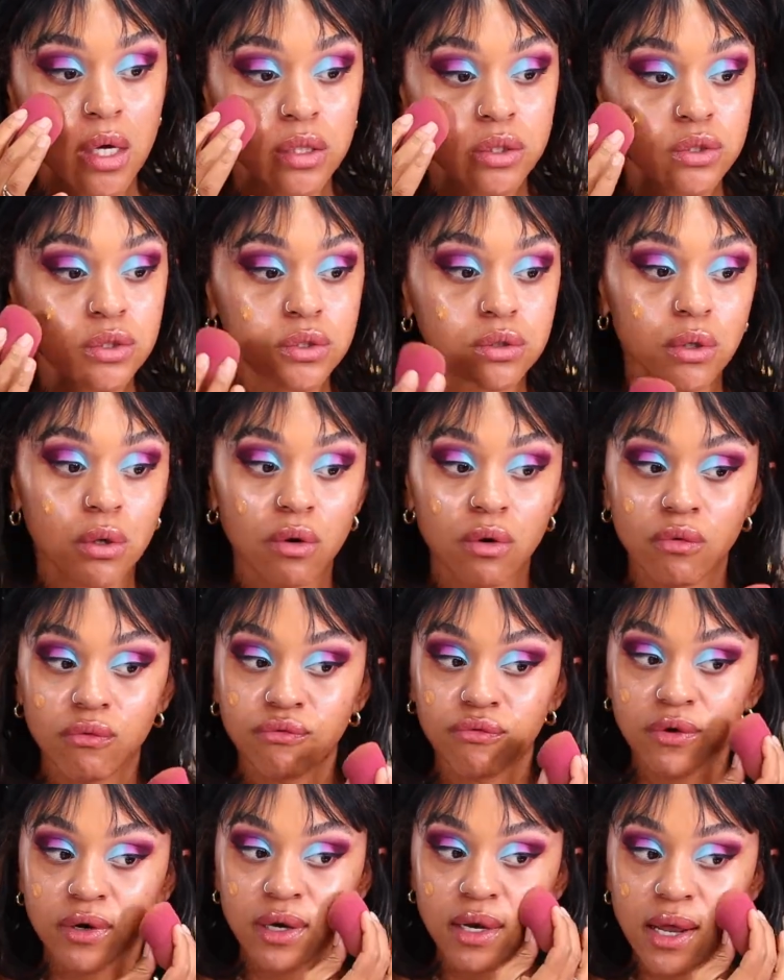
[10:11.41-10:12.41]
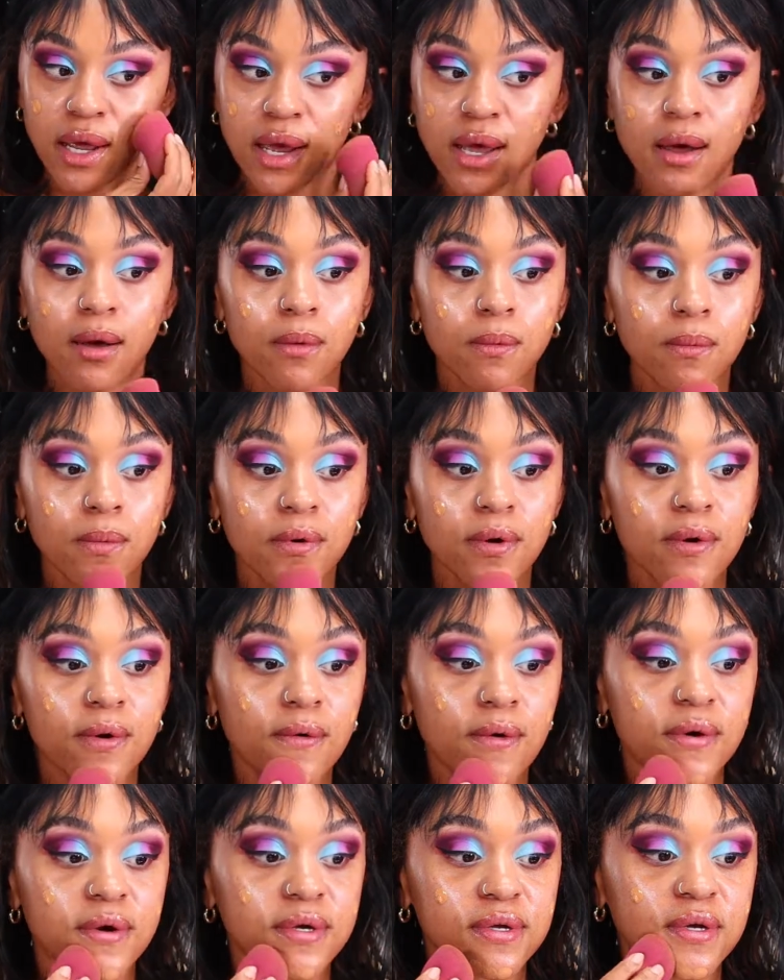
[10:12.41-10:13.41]
So for now, we're
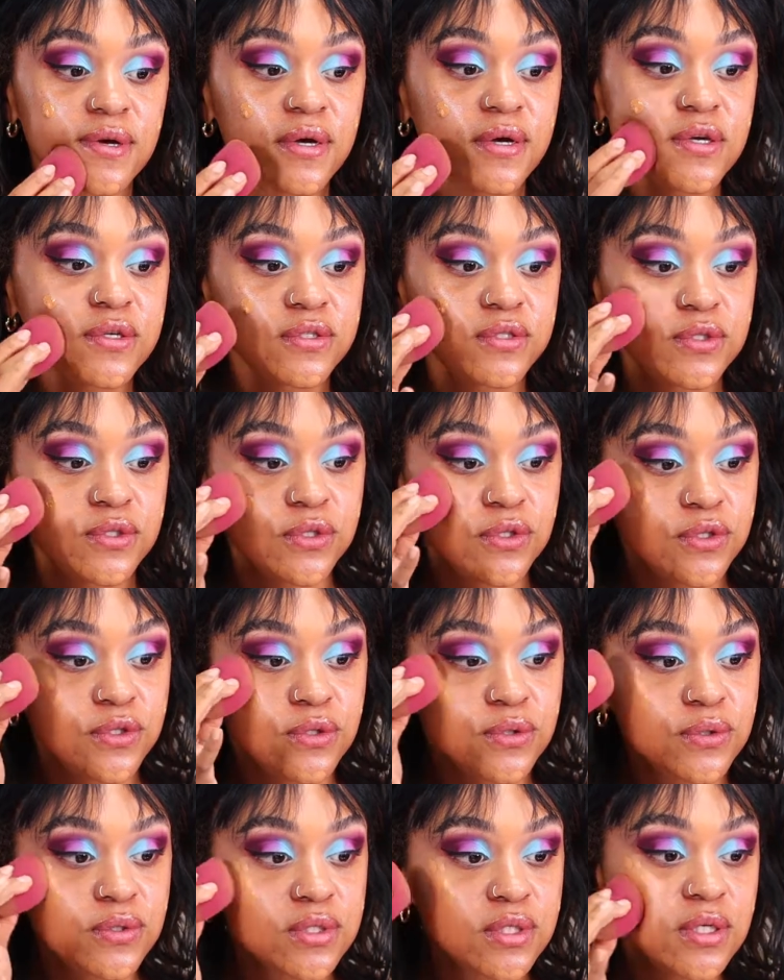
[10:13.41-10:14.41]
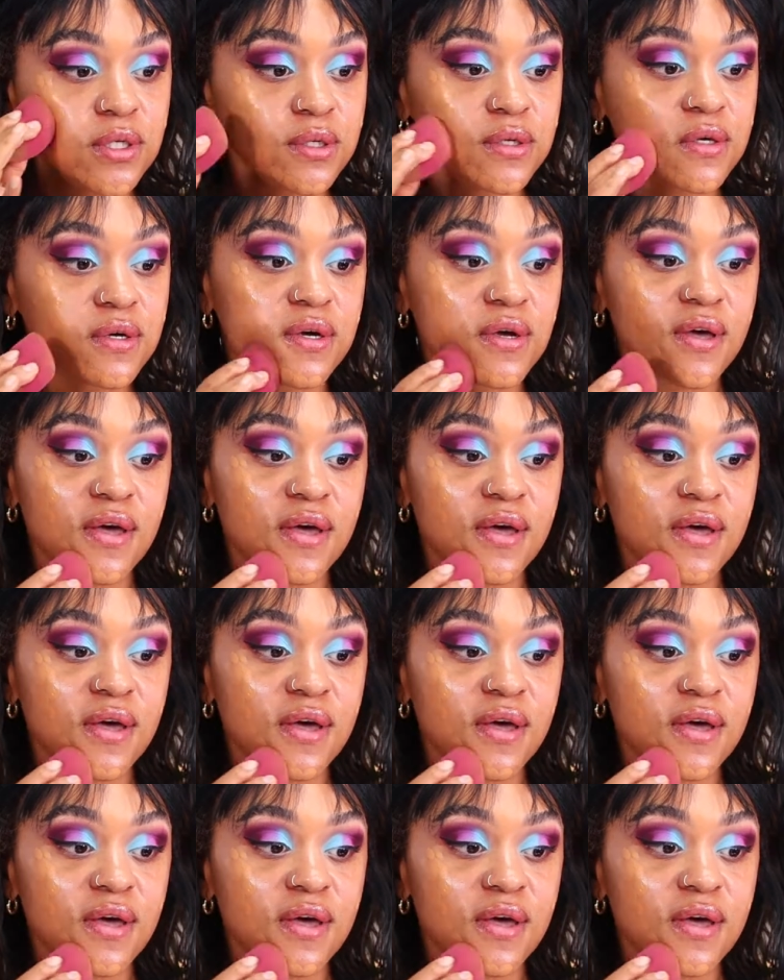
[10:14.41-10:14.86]
going to use it